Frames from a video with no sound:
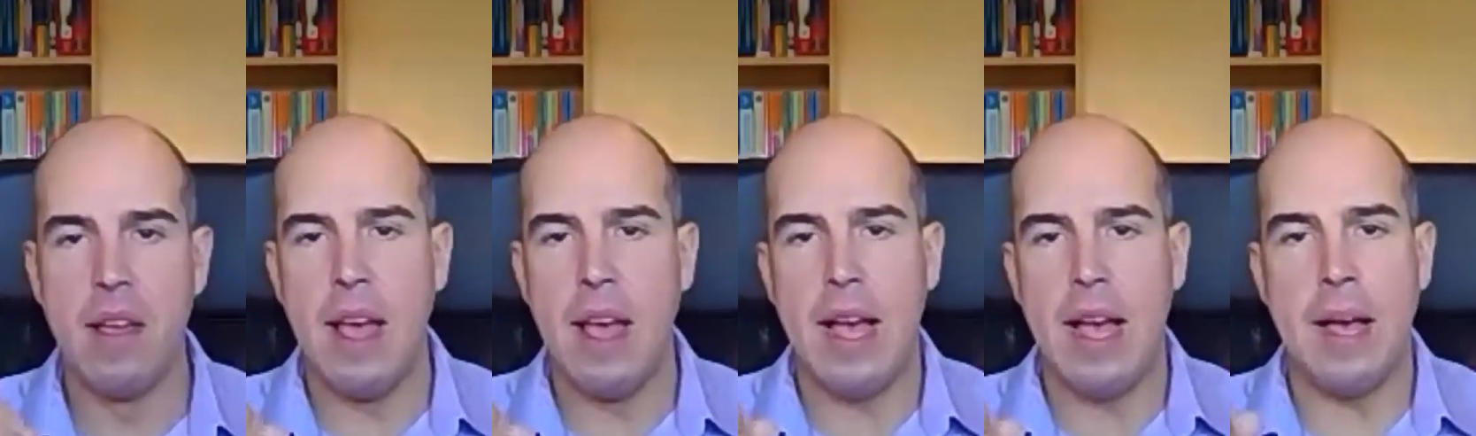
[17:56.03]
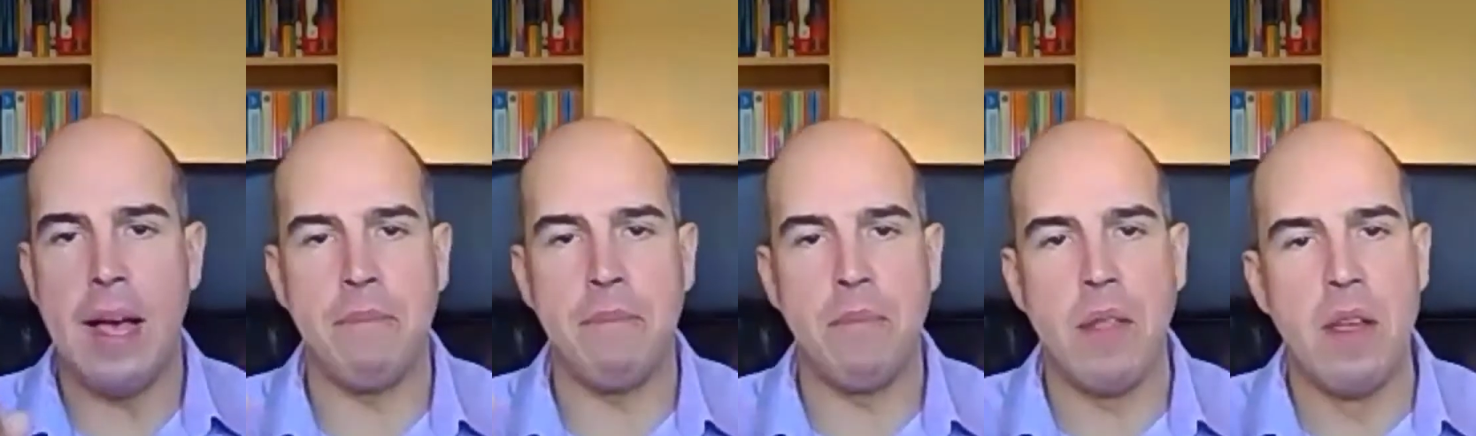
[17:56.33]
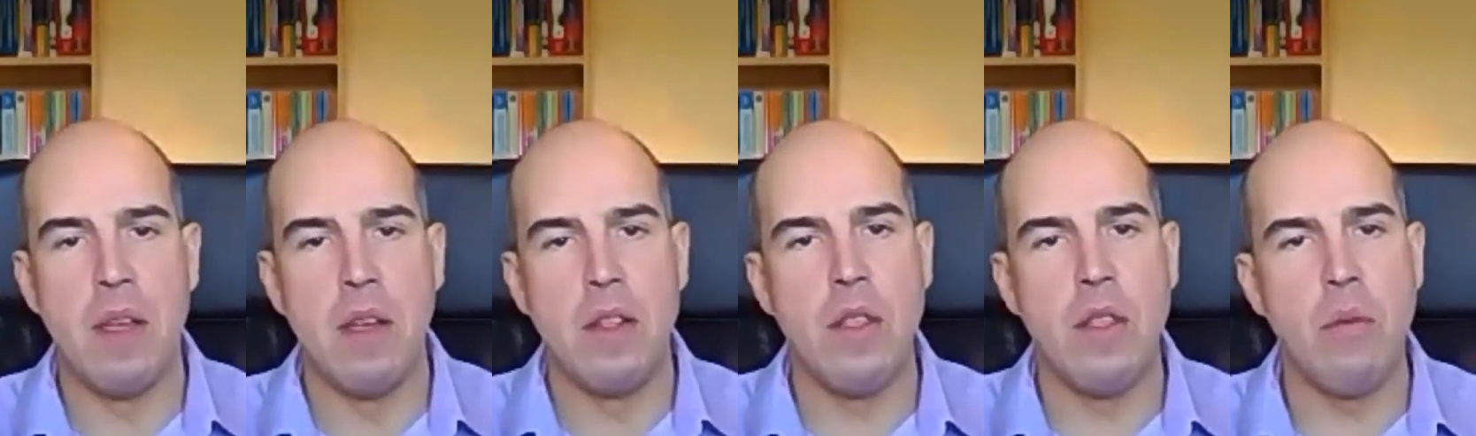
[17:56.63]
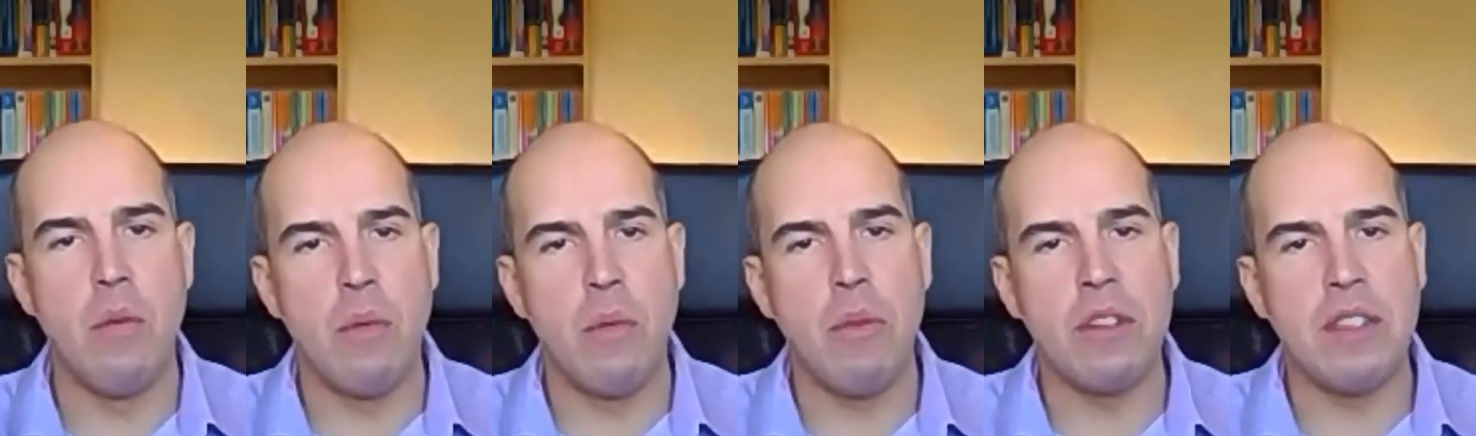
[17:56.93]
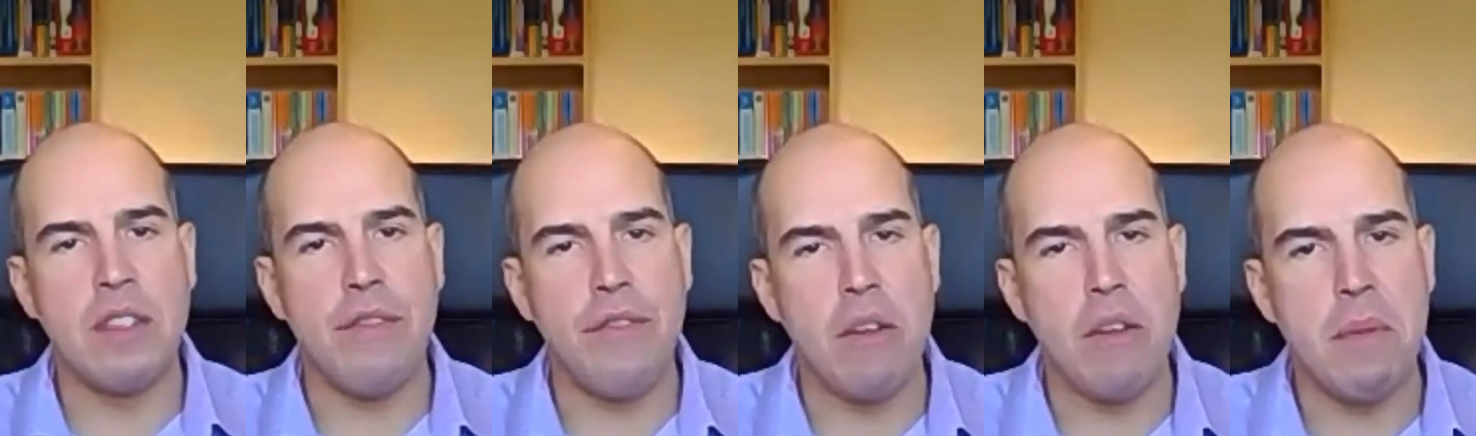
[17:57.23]
There was a
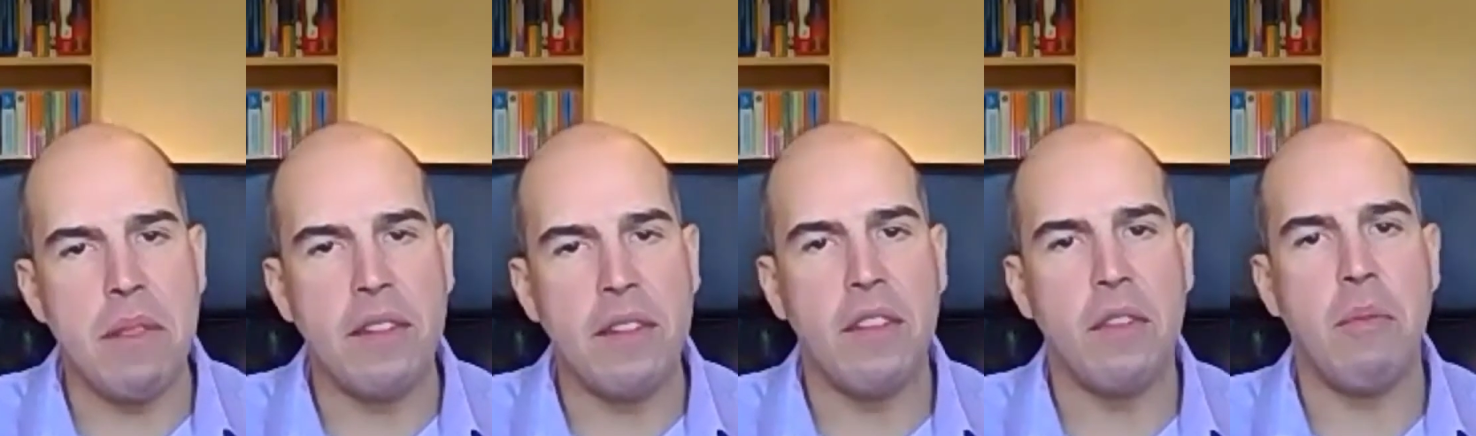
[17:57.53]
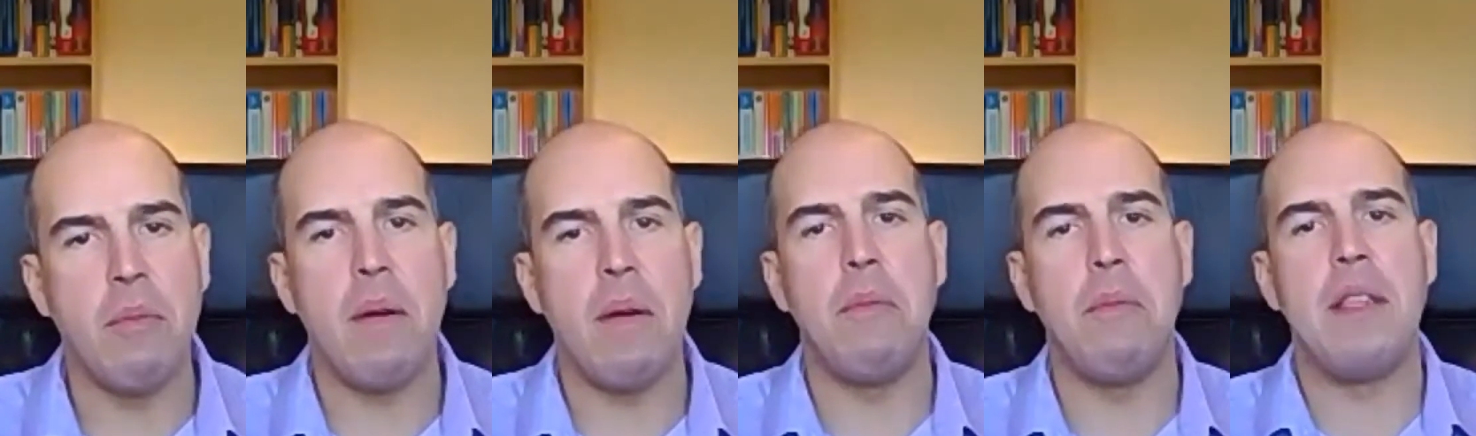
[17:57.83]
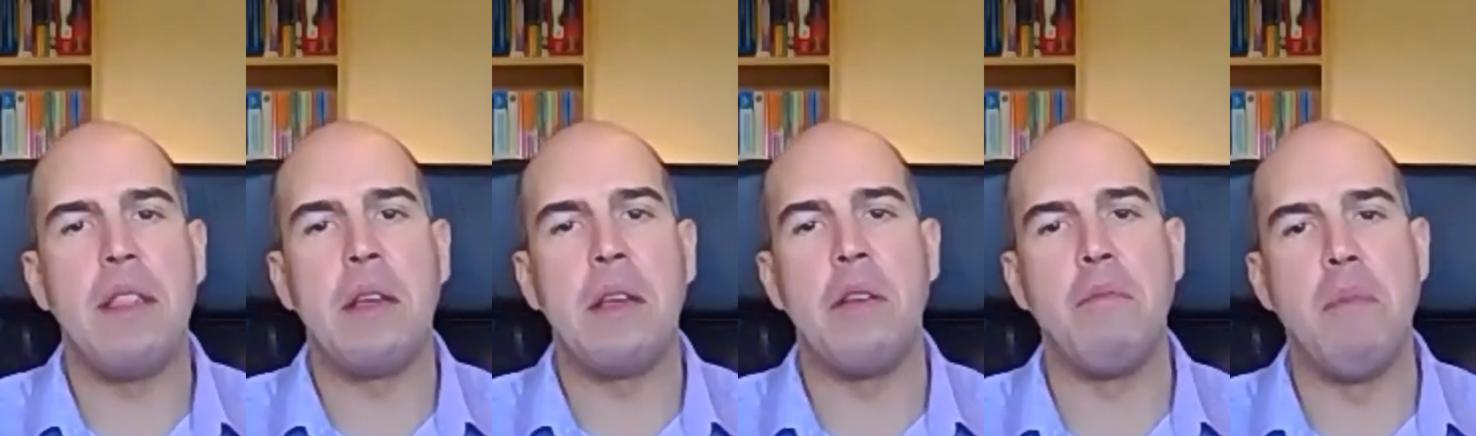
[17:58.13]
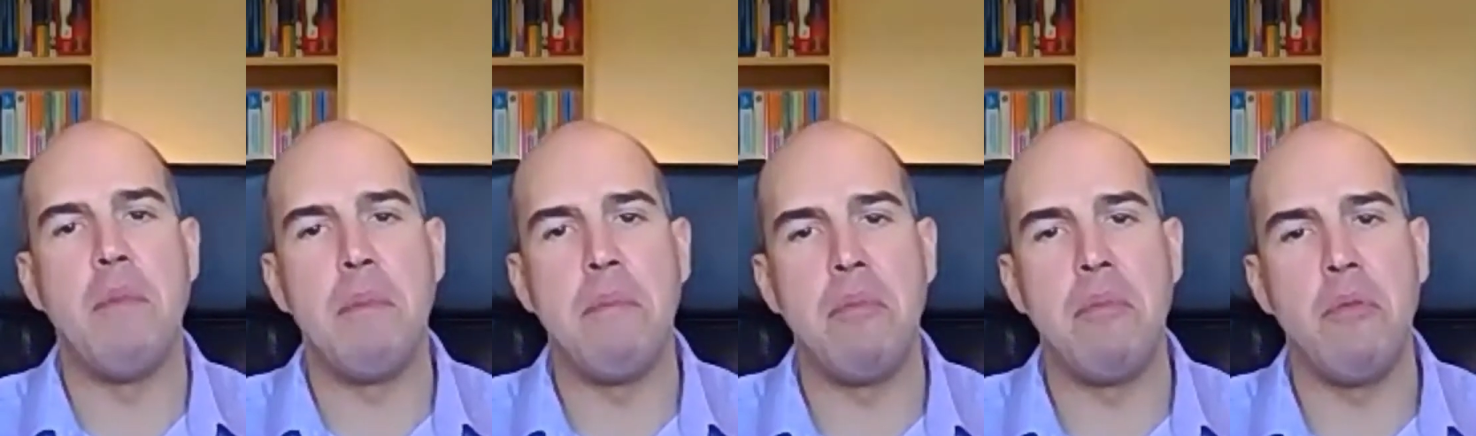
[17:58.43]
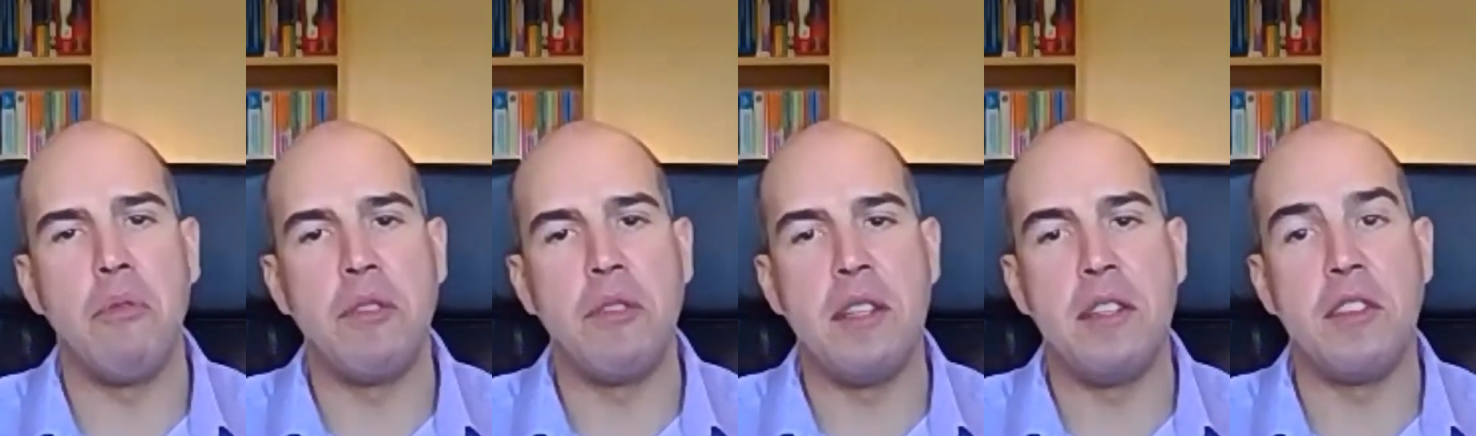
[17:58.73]
few months as well where the government
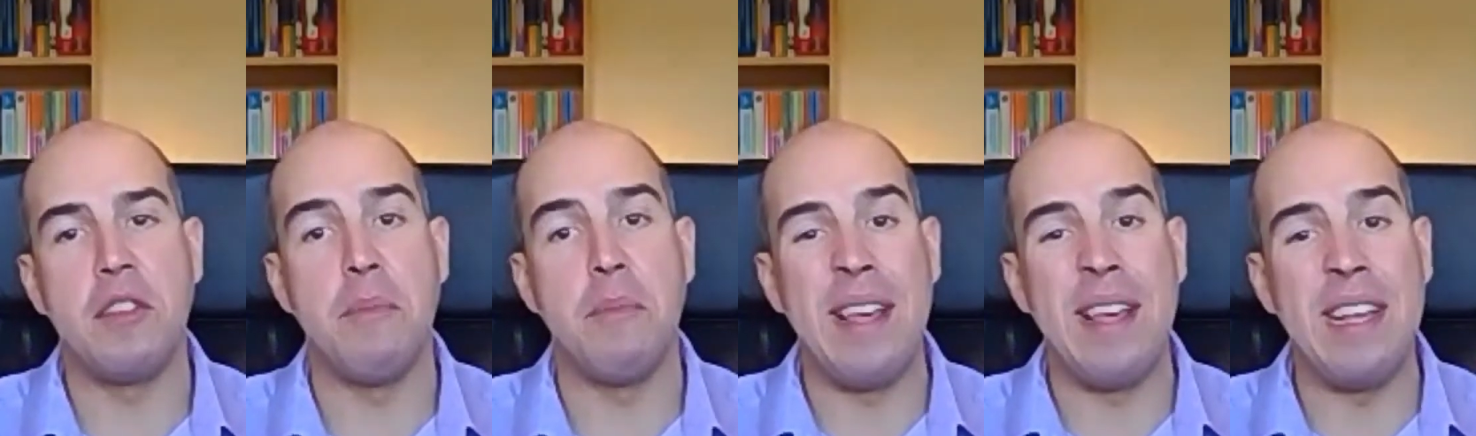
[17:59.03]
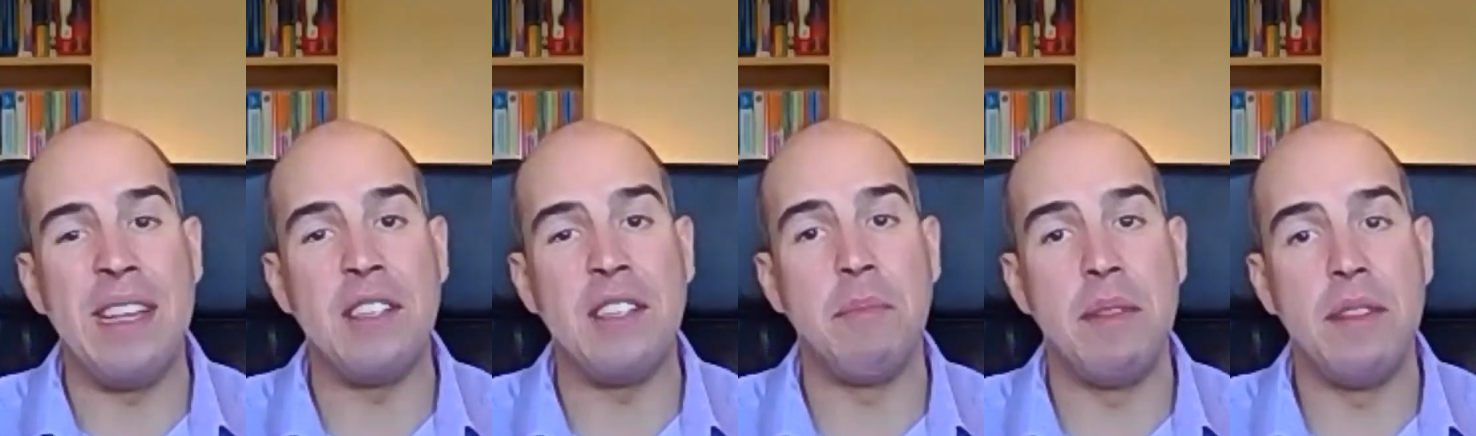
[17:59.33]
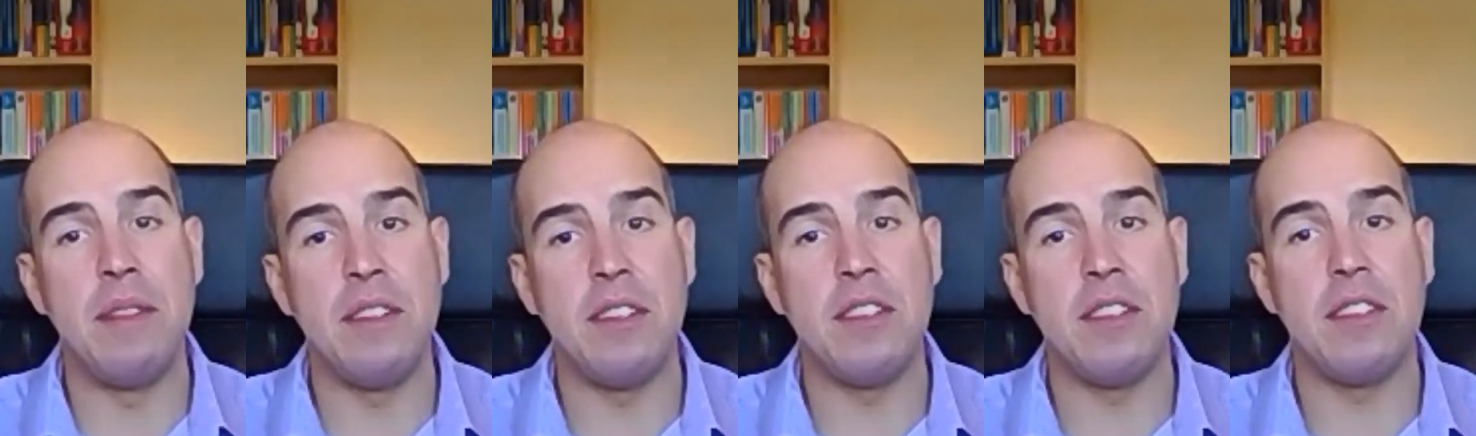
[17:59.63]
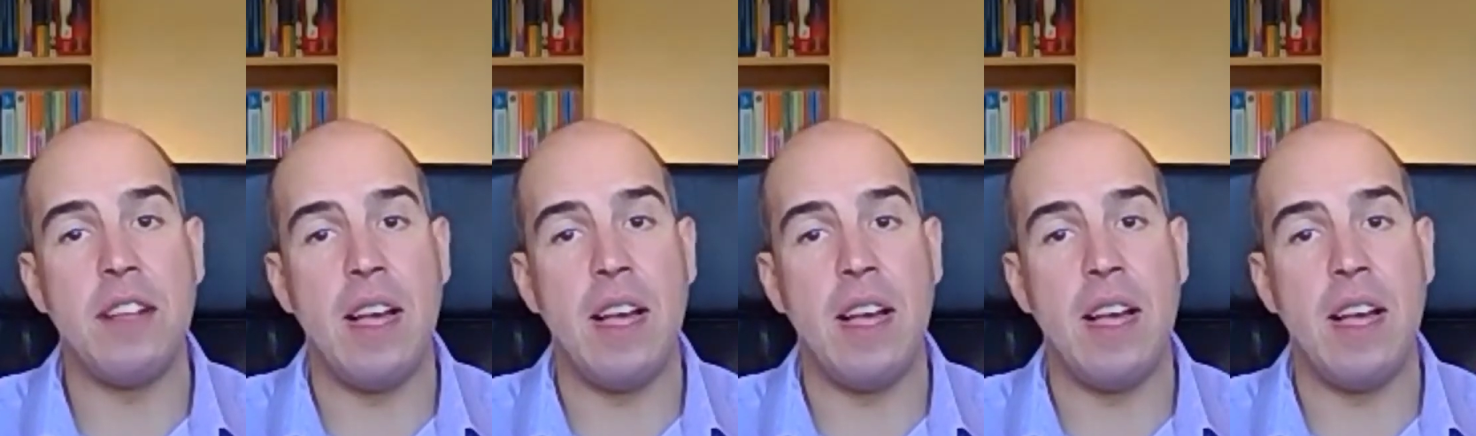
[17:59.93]
brought in some easements